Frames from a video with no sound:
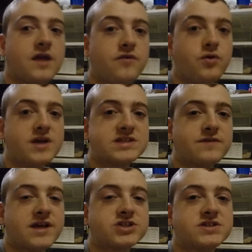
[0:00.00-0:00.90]
If you guys
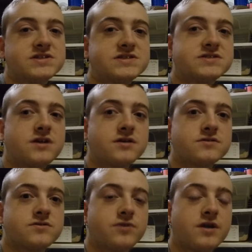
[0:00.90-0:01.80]
have actually stuck
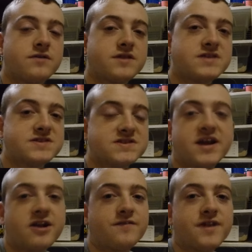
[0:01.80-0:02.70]
throughout this
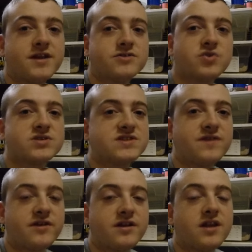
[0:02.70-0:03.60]
entire video towards the
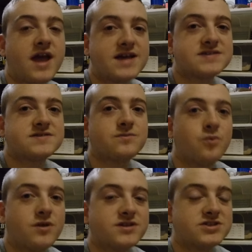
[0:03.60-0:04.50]
very last
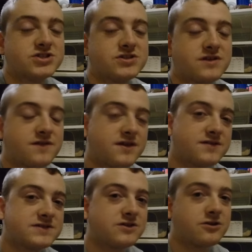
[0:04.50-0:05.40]
one of the
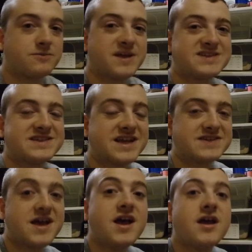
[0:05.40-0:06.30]
starter pet snakes,